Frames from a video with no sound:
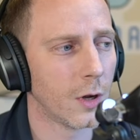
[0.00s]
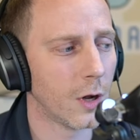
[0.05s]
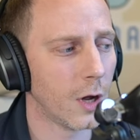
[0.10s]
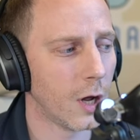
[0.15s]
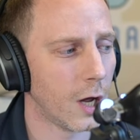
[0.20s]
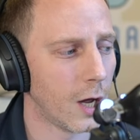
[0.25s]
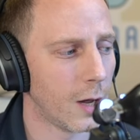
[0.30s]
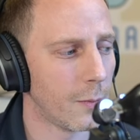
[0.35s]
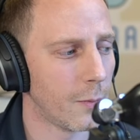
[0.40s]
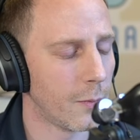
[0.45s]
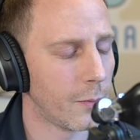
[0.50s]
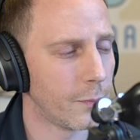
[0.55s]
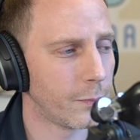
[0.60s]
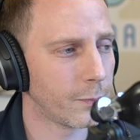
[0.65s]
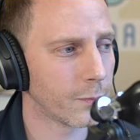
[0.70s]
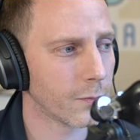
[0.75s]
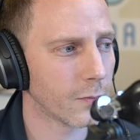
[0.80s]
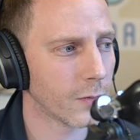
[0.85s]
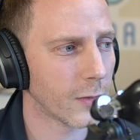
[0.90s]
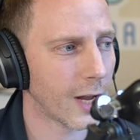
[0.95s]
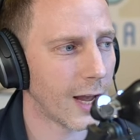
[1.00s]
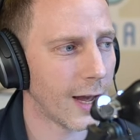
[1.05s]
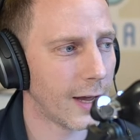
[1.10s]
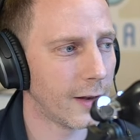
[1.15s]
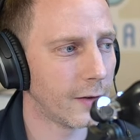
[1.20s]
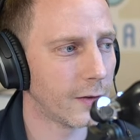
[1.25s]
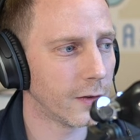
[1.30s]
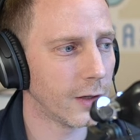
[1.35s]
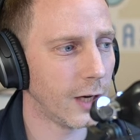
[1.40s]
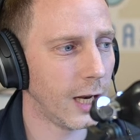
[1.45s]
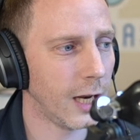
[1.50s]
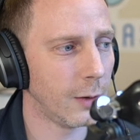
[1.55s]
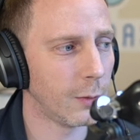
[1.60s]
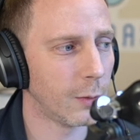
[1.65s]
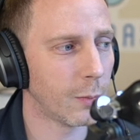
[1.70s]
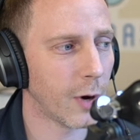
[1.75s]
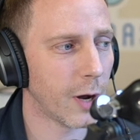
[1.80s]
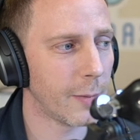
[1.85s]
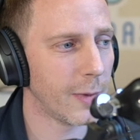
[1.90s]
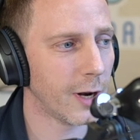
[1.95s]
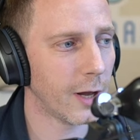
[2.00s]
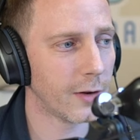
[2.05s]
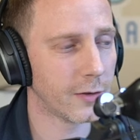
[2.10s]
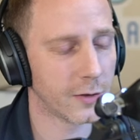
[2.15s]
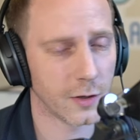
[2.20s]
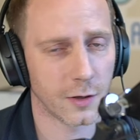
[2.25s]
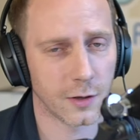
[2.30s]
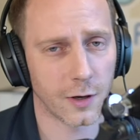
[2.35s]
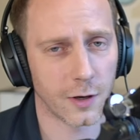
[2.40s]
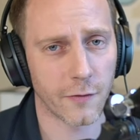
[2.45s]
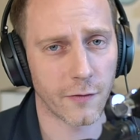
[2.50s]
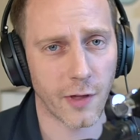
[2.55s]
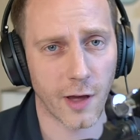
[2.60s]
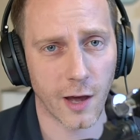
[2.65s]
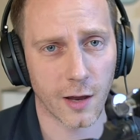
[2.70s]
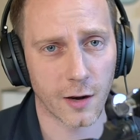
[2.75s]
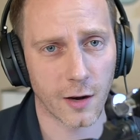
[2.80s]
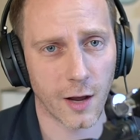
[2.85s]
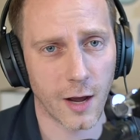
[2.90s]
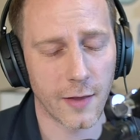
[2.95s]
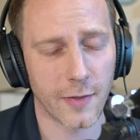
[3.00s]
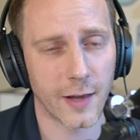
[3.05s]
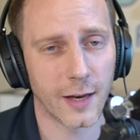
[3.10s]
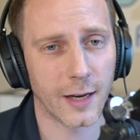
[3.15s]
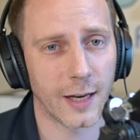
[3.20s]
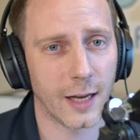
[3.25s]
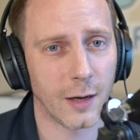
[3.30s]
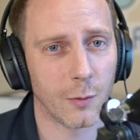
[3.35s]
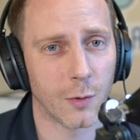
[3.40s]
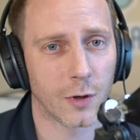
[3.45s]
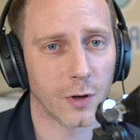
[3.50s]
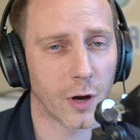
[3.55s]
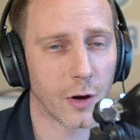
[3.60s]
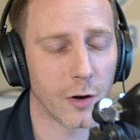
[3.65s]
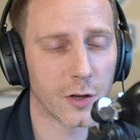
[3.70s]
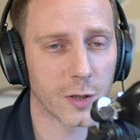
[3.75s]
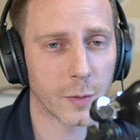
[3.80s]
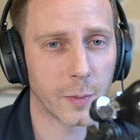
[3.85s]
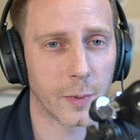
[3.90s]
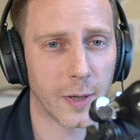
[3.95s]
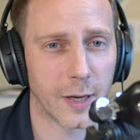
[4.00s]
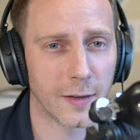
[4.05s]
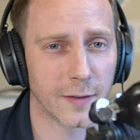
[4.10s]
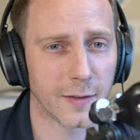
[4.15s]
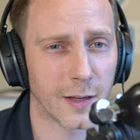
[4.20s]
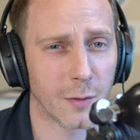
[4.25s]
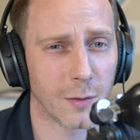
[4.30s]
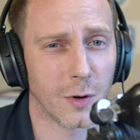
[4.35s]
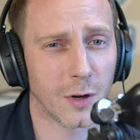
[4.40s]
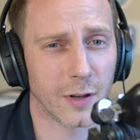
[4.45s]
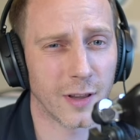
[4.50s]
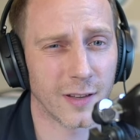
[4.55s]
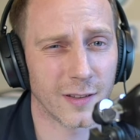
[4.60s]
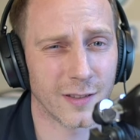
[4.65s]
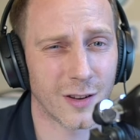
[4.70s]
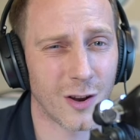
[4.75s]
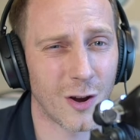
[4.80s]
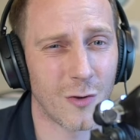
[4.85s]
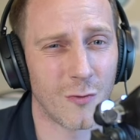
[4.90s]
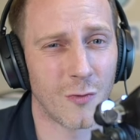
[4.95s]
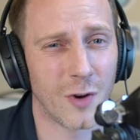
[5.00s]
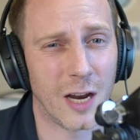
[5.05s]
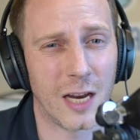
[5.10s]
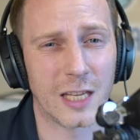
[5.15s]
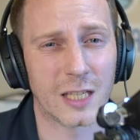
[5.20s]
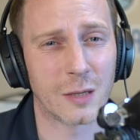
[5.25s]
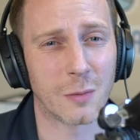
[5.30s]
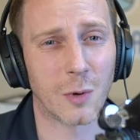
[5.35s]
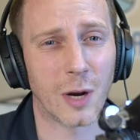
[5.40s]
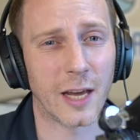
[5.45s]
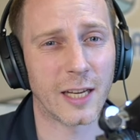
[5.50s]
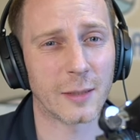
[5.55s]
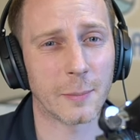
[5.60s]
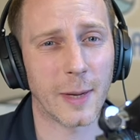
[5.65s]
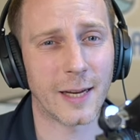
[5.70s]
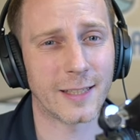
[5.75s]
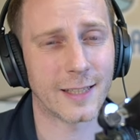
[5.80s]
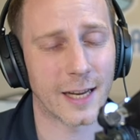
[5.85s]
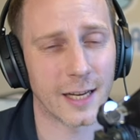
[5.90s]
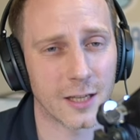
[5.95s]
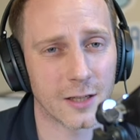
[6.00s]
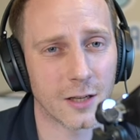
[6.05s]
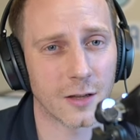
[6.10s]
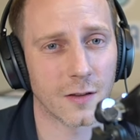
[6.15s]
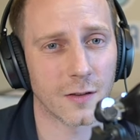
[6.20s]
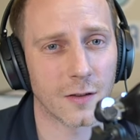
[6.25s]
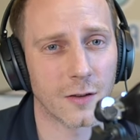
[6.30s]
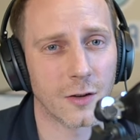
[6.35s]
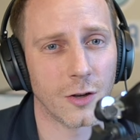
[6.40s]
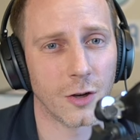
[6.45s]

Um, and he would buy me lunch, and I'd love that. And then he would coach me and say, "Well, look, that's unreasonable expectations.